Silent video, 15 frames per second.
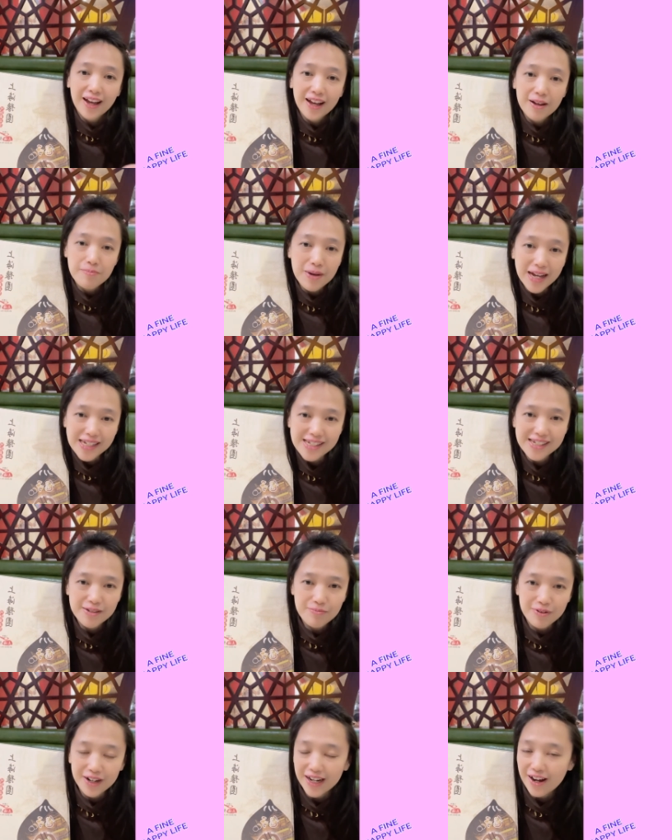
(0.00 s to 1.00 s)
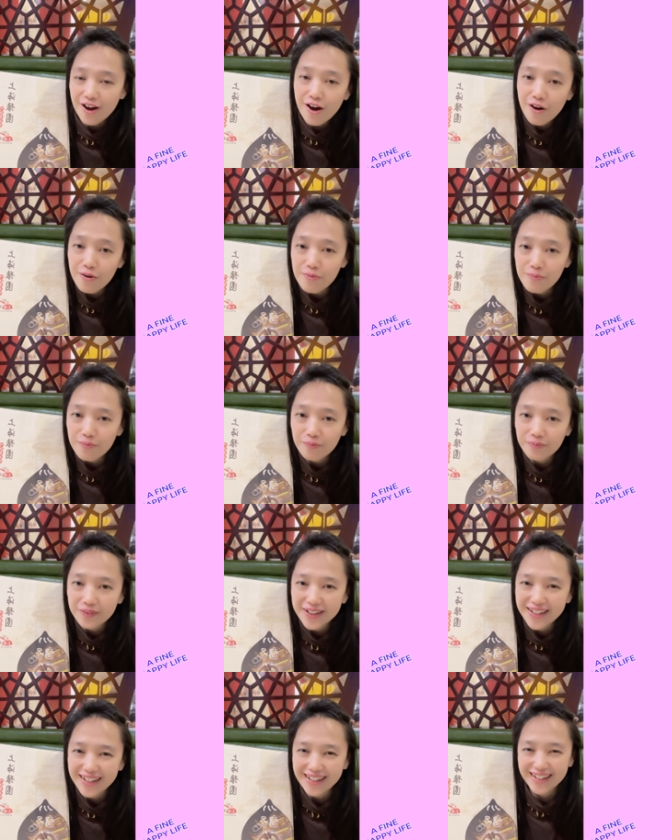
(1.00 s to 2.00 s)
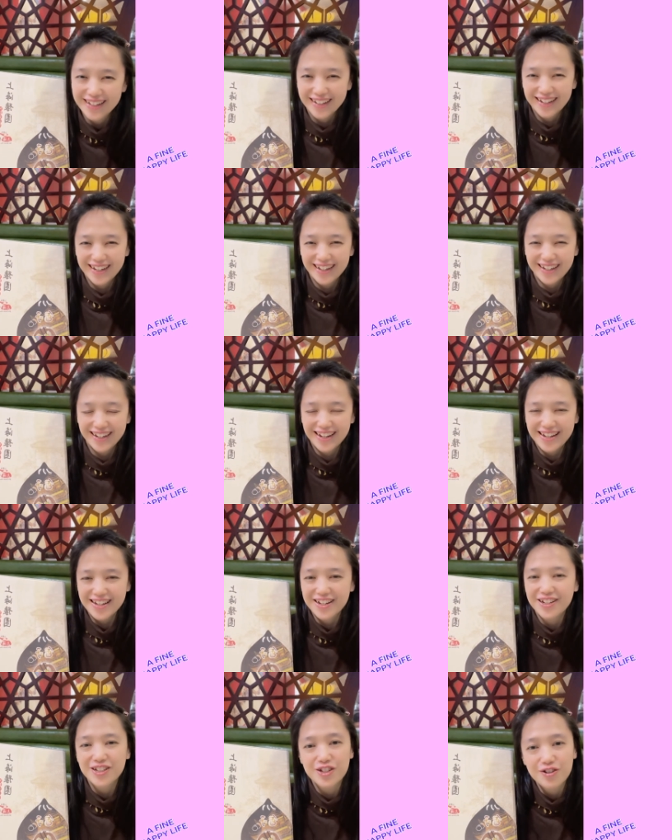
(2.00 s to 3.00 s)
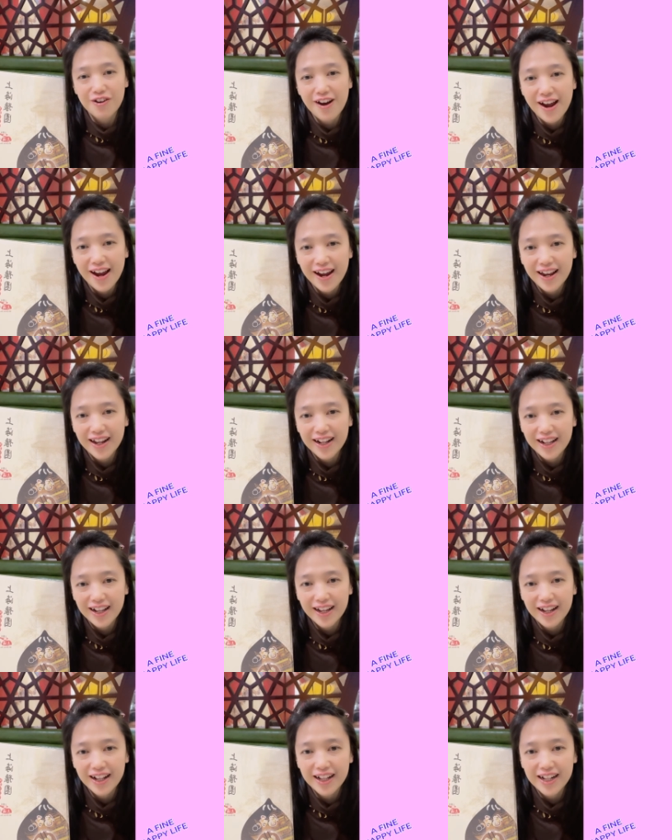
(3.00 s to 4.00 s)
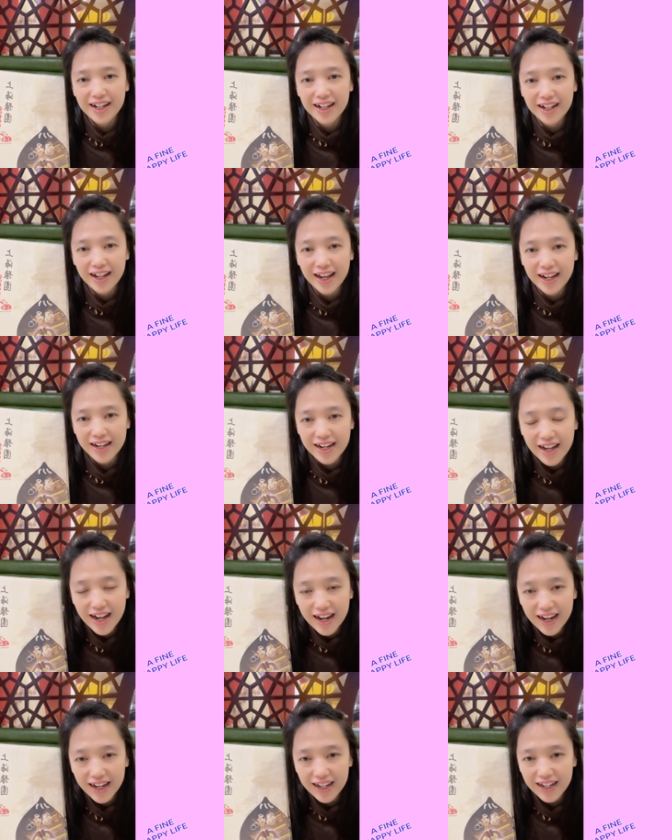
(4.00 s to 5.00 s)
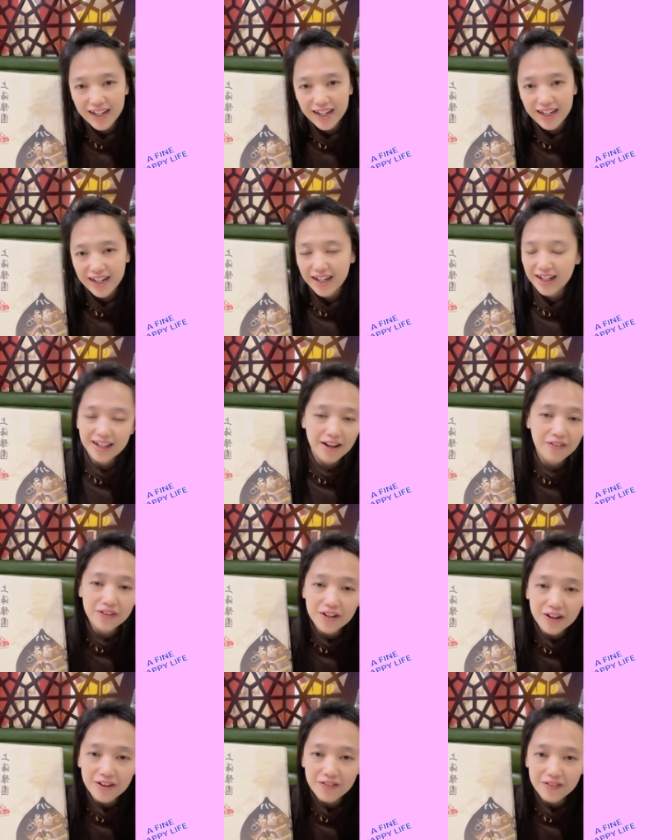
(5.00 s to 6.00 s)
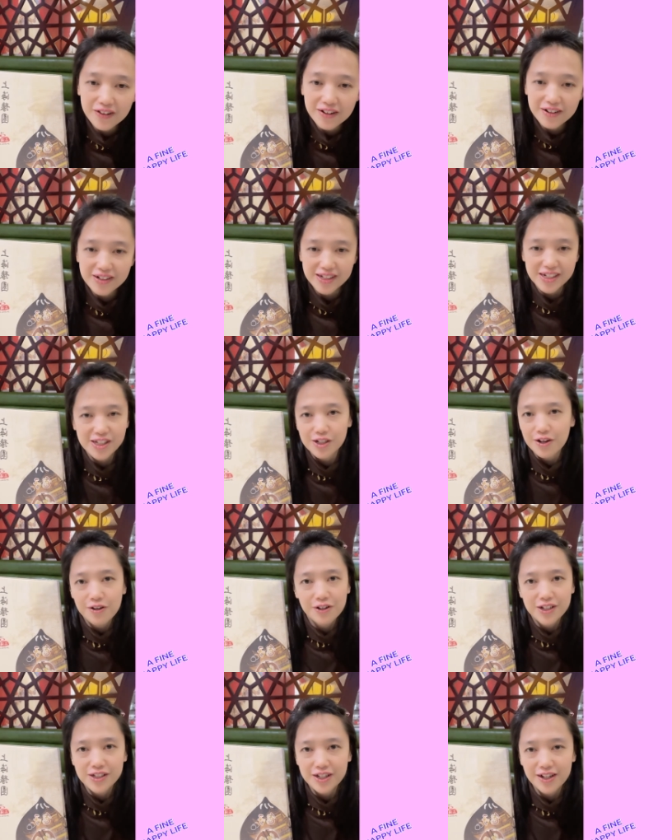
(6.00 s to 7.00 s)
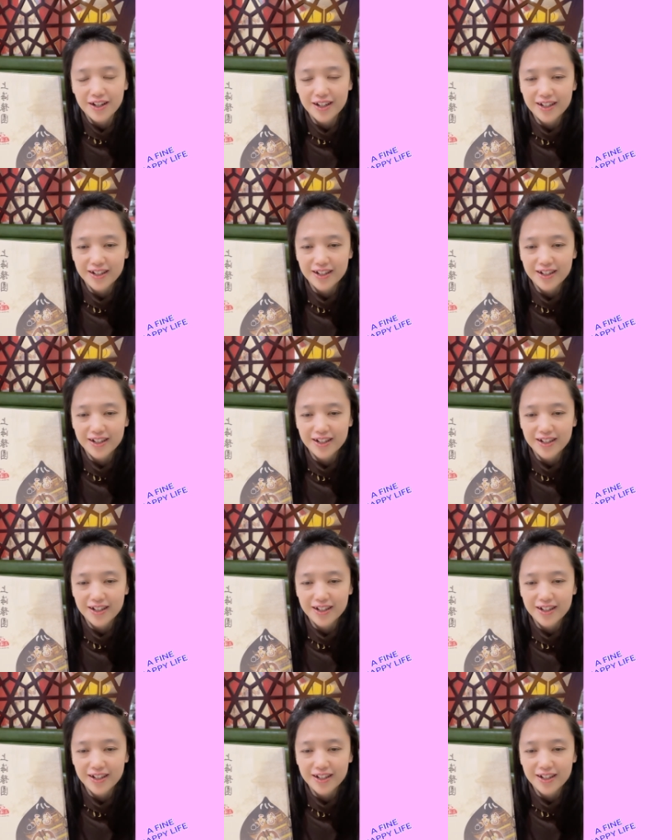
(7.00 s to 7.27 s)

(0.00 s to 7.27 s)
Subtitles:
best to bring it home. And you can try it at night, leftovers, it's always good.